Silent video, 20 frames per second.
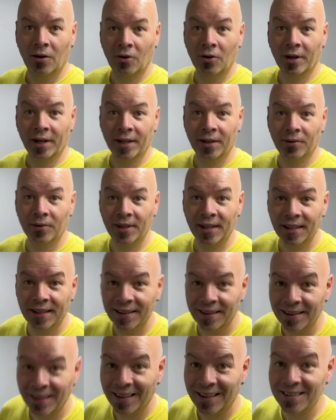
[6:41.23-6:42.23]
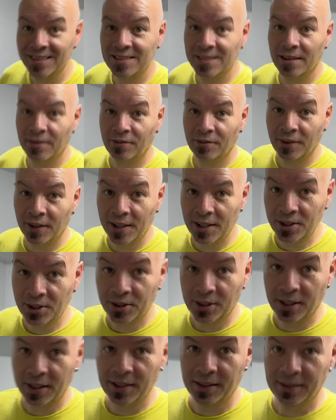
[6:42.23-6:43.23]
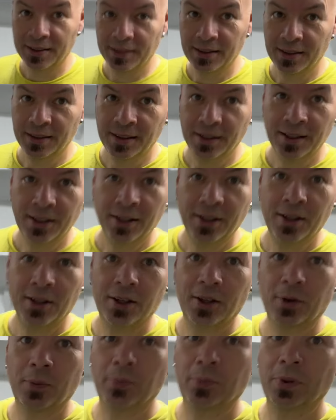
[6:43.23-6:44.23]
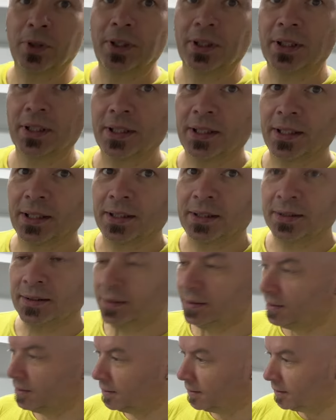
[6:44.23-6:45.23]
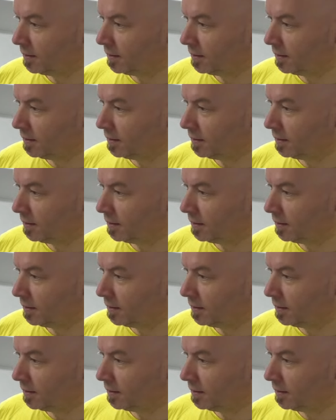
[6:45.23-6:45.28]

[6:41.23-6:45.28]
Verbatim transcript: Okie dokie, that's it finished, completely done,